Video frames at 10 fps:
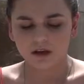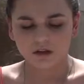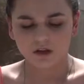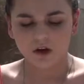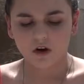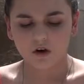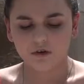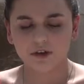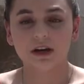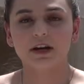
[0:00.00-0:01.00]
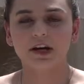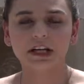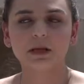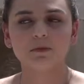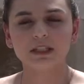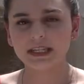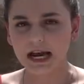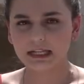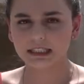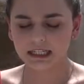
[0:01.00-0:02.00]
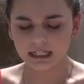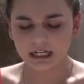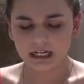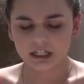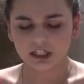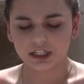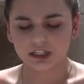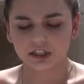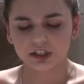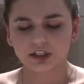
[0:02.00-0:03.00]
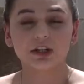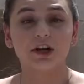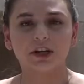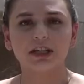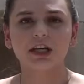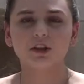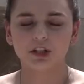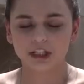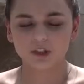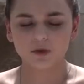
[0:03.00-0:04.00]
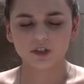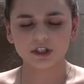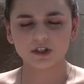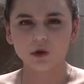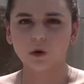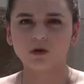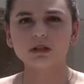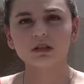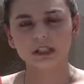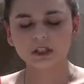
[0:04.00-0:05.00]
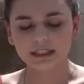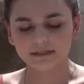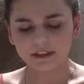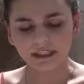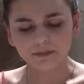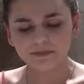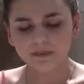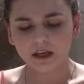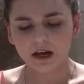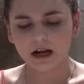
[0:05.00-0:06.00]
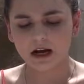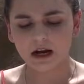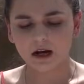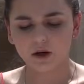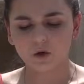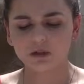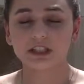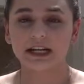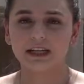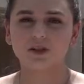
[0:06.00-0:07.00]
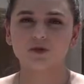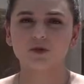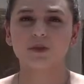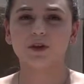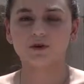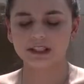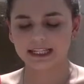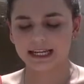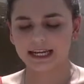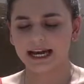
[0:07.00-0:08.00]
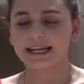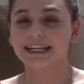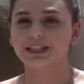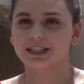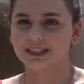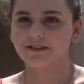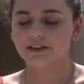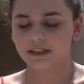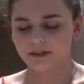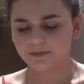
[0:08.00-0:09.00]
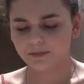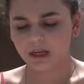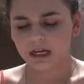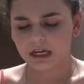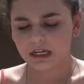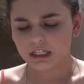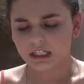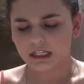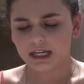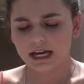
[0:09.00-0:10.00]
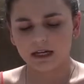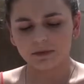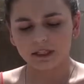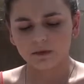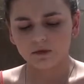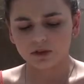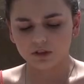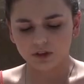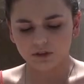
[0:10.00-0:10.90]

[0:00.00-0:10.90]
So her name was Callie. She is currently 32 years old, still living, who was diagnosed with OCD at age 7. She had been able to treat